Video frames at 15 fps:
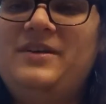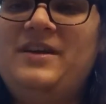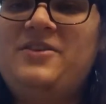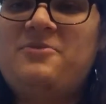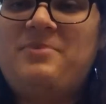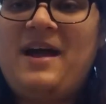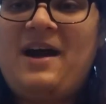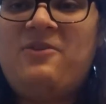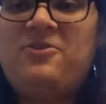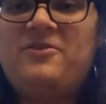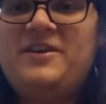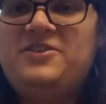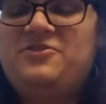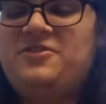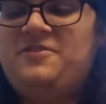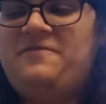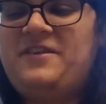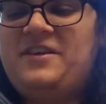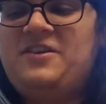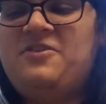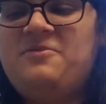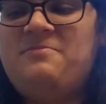another Power Rangers
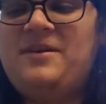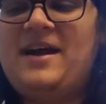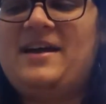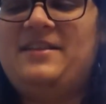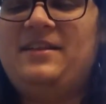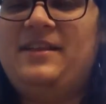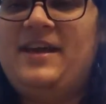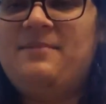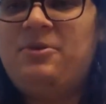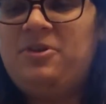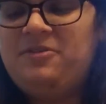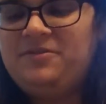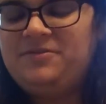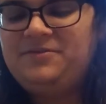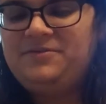figure by the label.